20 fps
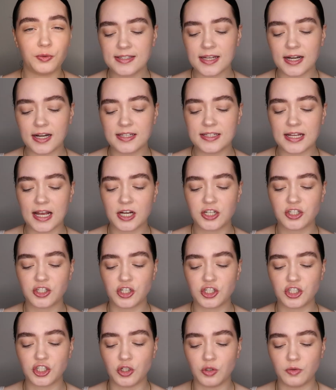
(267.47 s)
I decided to
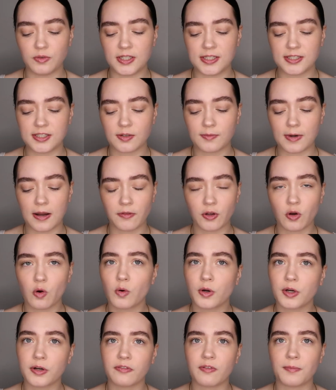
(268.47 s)
actually shoot this around the
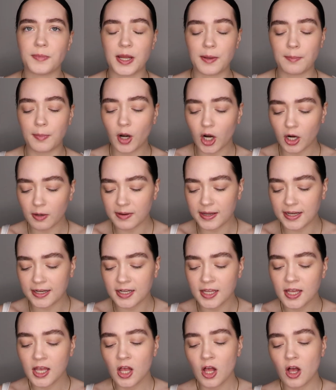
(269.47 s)
corner from my
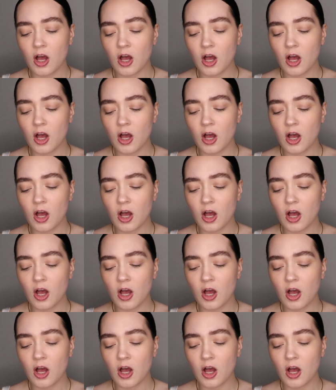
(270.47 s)
apartment